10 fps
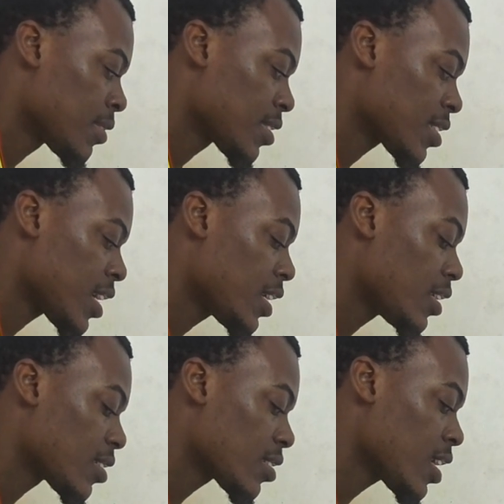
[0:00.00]

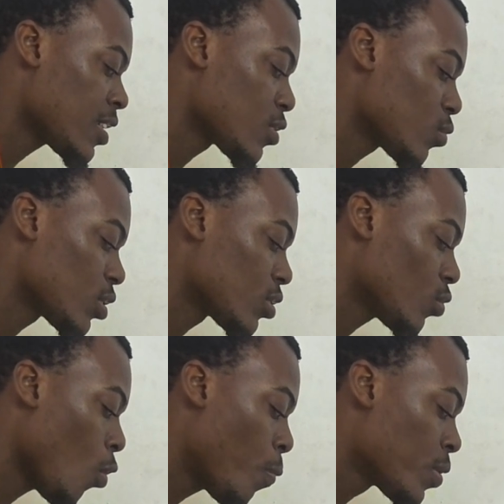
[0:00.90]
sine is what?
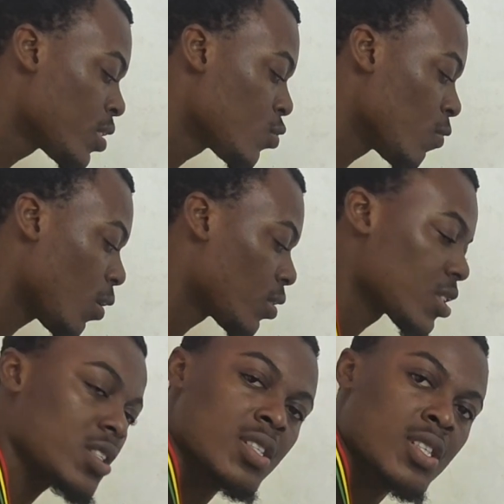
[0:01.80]
Opposite over
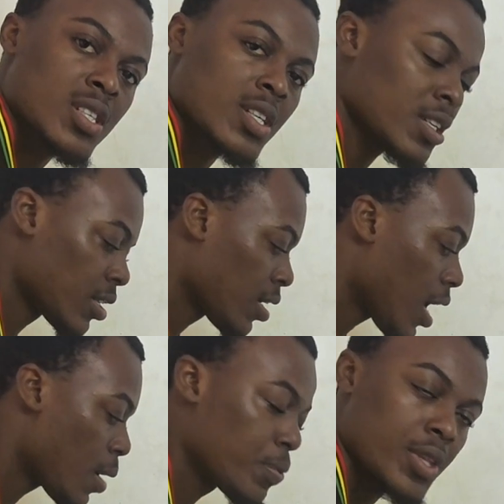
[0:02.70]
what?
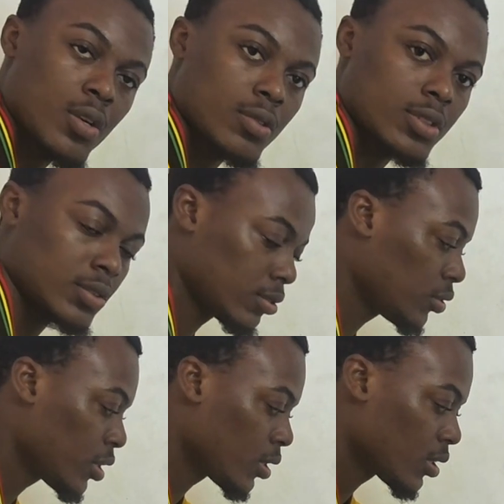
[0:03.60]
Hypotenuse.
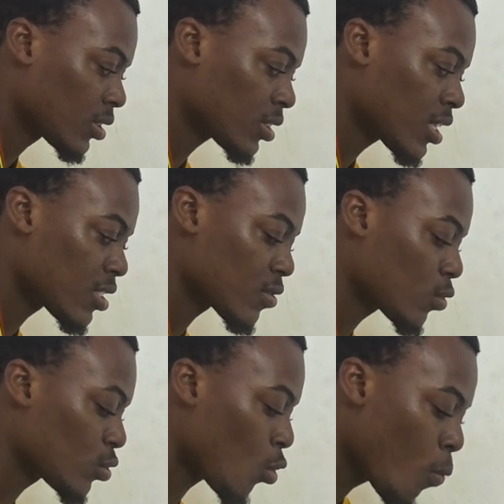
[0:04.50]
Okay. Sine is
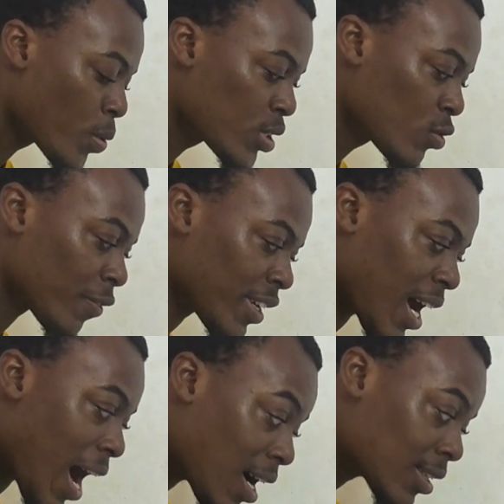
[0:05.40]
equal to opposite of the
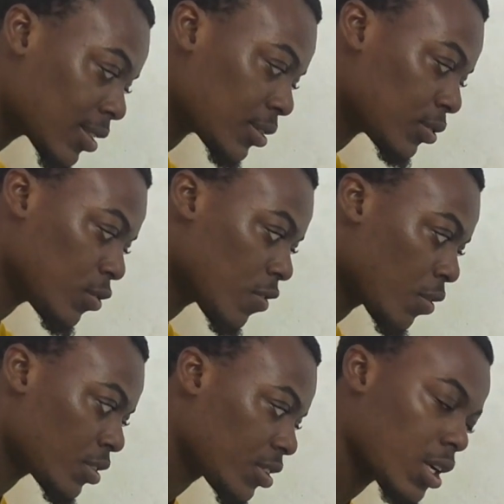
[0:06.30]
angle over
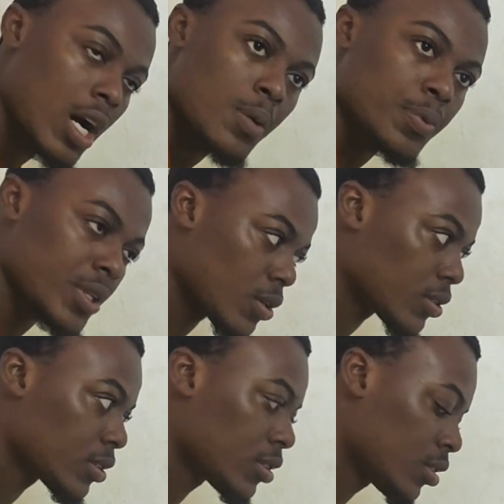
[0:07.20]
what?
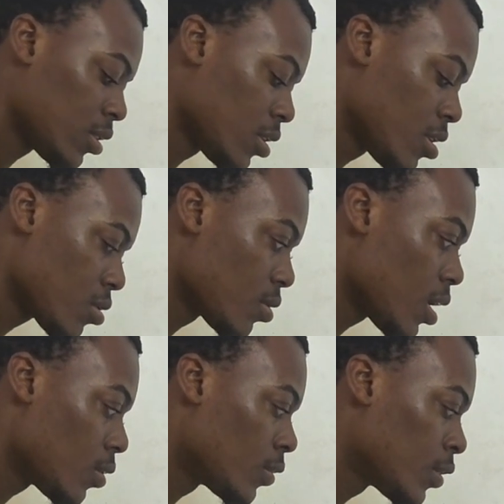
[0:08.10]
Hypotenuse. So
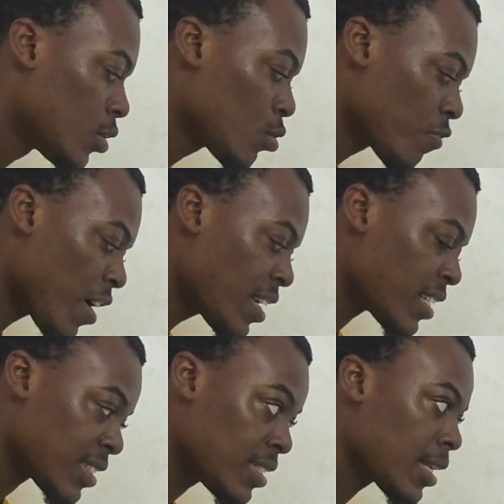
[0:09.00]
now, to find
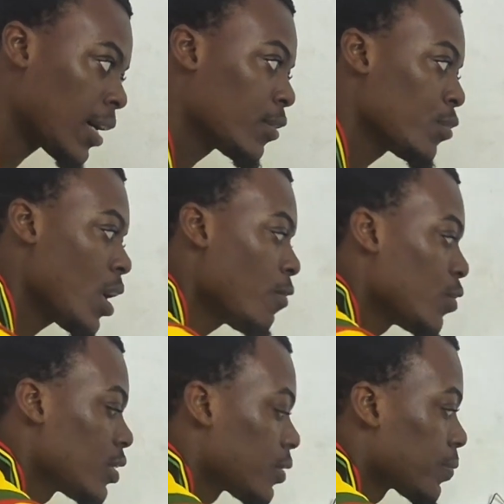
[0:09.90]
the theta, you have
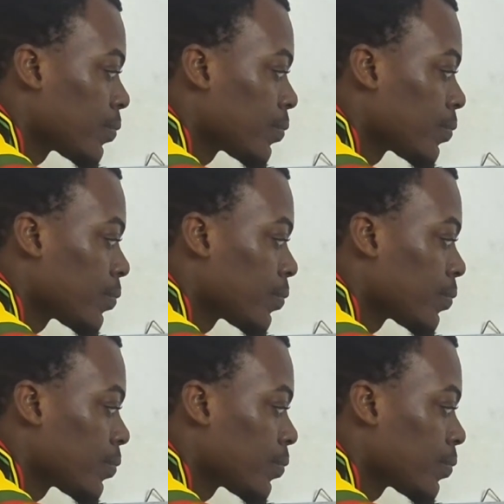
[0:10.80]
what?